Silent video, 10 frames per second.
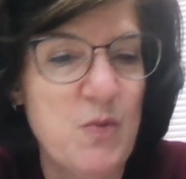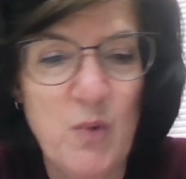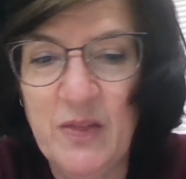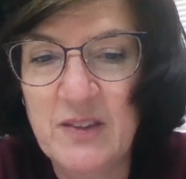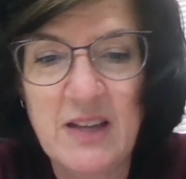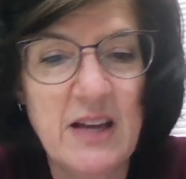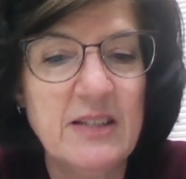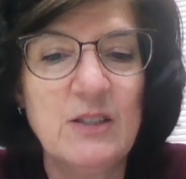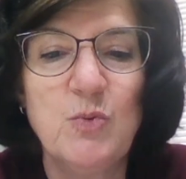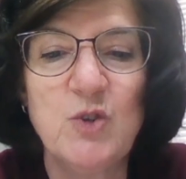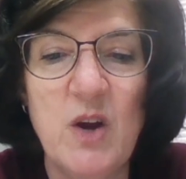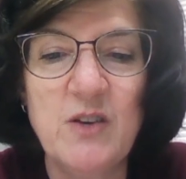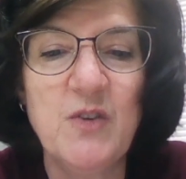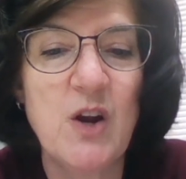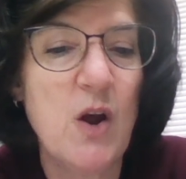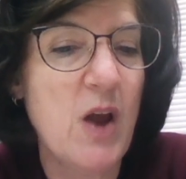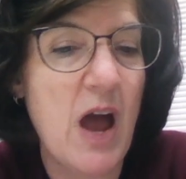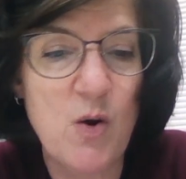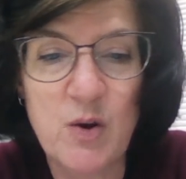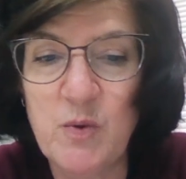when the scientists were trying to figure out
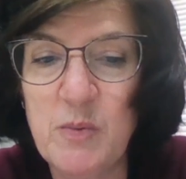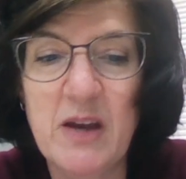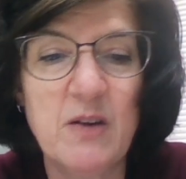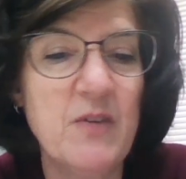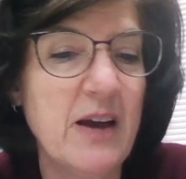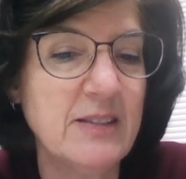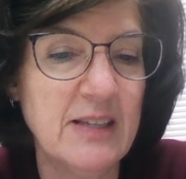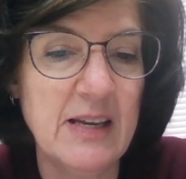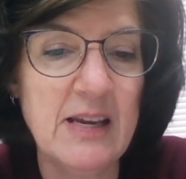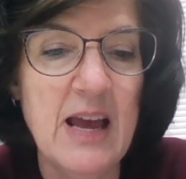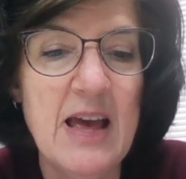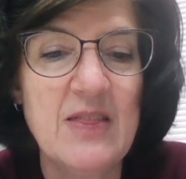how can we make a vaccine,